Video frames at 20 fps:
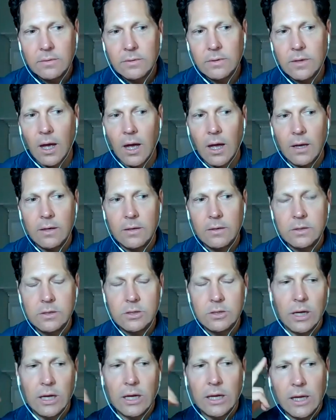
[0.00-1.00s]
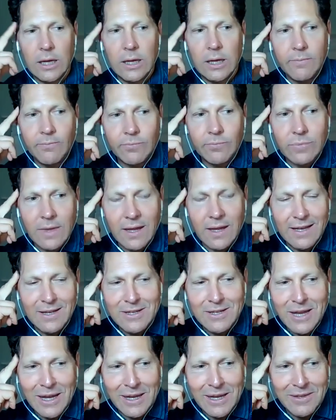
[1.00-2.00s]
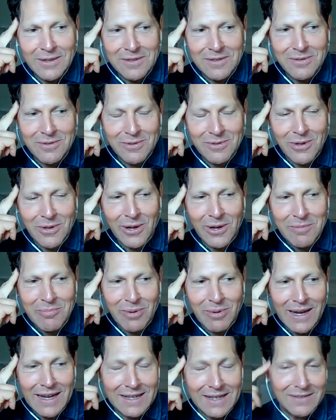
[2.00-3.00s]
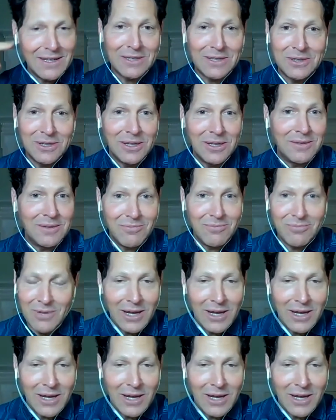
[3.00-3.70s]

not drinking and taking this long break is actually